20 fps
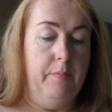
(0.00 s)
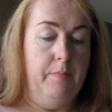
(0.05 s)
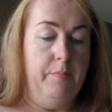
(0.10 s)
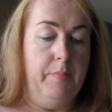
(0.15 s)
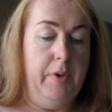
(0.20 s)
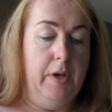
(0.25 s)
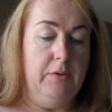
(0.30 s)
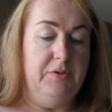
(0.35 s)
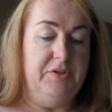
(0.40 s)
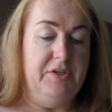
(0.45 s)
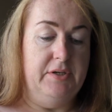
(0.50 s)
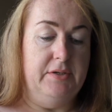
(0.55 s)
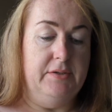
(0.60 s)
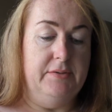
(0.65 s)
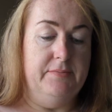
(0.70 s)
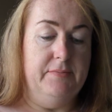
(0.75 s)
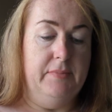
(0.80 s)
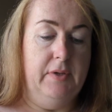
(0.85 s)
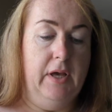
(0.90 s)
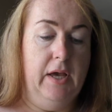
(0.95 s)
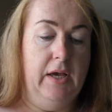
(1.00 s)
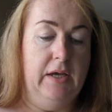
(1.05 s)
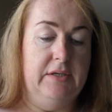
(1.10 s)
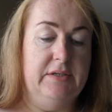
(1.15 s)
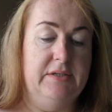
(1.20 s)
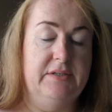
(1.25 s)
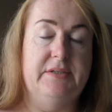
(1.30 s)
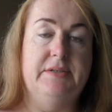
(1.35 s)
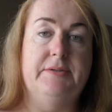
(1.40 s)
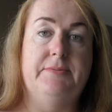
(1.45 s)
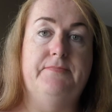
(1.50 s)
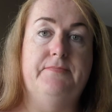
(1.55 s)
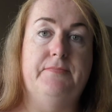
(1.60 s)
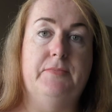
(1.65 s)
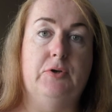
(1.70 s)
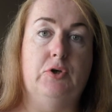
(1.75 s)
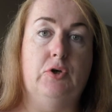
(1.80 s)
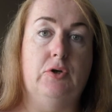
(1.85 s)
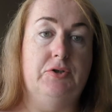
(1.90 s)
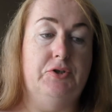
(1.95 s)
powder and
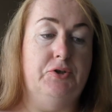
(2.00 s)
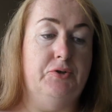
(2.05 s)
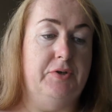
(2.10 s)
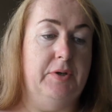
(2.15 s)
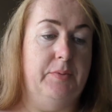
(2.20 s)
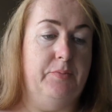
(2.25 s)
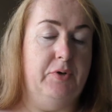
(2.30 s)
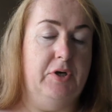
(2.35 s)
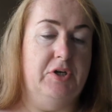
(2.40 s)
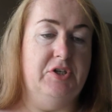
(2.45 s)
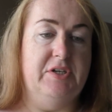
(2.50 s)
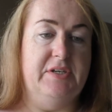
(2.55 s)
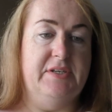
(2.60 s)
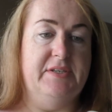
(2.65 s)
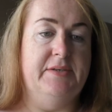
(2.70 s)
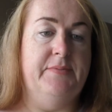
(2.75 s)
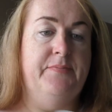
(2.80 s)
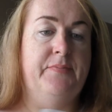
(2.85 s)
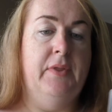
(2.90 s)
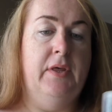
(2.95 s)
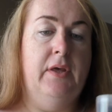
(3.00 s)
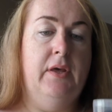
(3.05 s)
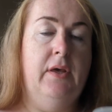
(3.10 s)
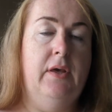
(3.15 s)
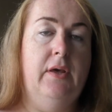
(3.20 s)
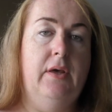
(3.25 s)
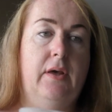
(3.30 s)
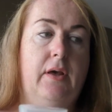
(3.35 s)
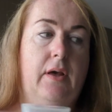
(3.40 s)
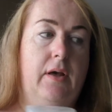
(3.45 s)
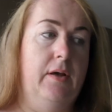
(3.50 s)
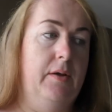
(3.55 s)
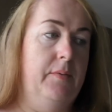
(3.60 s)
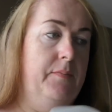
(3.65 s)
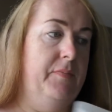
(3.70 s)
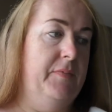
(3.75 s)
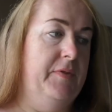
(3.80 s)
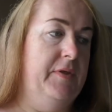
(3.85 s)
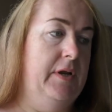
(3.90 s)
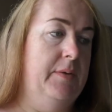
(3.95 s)
contouring brushes.
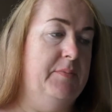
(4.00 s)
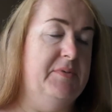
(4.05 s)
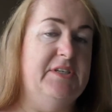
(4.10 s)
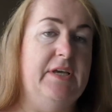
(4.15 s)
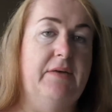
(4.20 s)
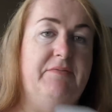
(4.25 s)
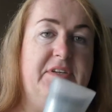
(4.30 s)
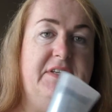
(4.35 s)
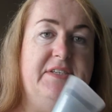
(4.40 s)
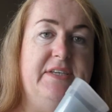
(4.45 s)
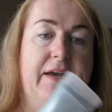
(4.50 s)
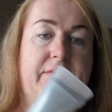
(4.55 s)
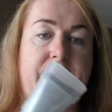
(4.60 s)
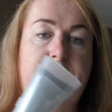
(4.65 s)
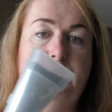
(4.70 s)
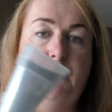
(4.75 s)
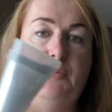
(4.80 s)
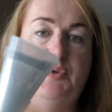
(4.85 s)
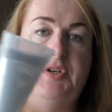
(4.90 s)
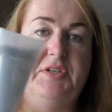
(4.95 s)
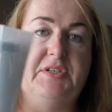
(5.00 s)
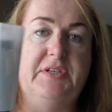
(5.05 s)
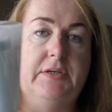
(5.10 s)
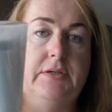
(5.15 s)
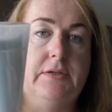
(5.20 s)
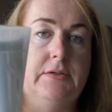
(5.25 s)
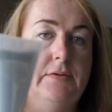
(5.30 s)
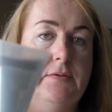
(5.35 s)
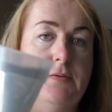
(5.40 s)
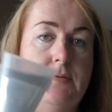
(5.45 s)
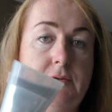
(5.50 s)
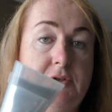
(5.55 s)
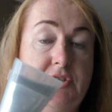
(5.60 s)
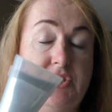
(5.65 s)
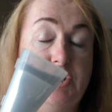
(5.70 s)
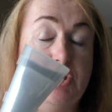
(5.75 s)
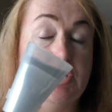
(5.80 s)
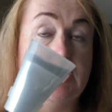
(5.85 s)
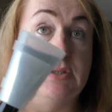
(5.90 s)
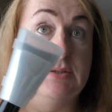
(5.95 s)
They're number 77, which is
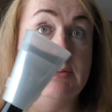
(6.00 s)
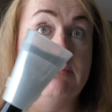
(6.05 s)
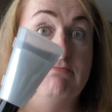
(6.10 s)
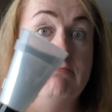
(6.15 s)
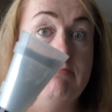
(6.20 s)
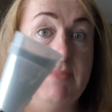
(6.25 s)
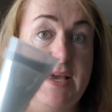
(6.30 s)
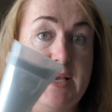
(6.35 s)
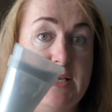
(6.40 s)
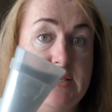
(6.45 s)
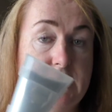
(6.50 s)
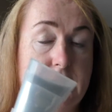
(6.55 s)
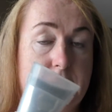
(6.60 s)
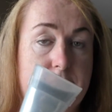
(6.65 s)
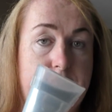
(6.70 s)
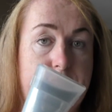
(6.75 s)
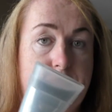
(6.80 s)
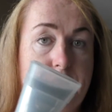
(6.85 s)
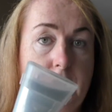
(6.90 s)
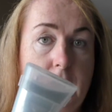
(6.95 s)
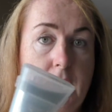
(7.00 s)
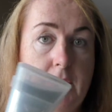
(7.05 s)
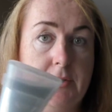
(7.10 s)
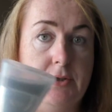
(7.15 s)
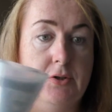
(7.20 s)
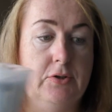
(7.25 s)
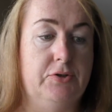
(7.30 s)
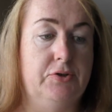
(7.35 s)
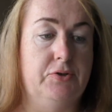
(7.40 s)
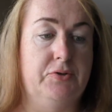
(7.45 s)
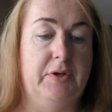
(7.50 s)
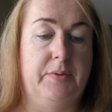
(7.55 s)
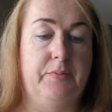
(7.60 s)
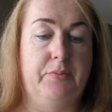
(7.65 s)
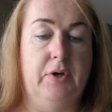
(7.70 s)
just an amazing contouring